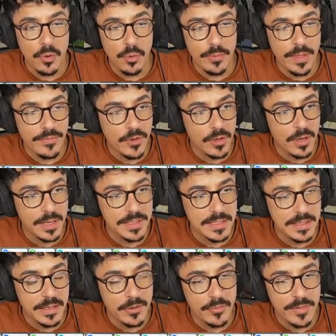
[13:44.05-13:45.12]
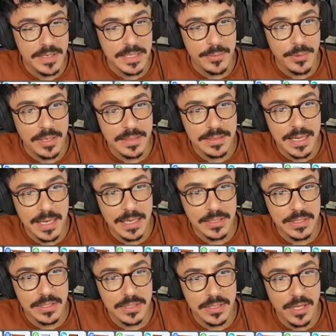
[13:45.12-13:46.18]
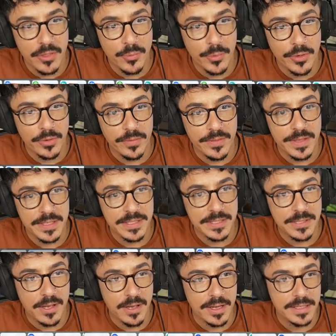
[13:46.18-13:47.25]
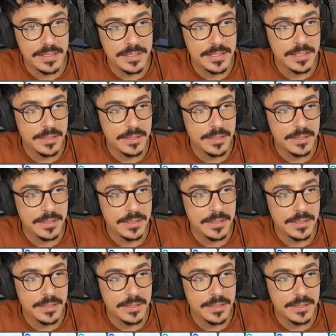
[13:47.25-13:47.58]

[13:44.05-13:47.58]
Oh, they've got lights in there already. Well, let's add another one on this side.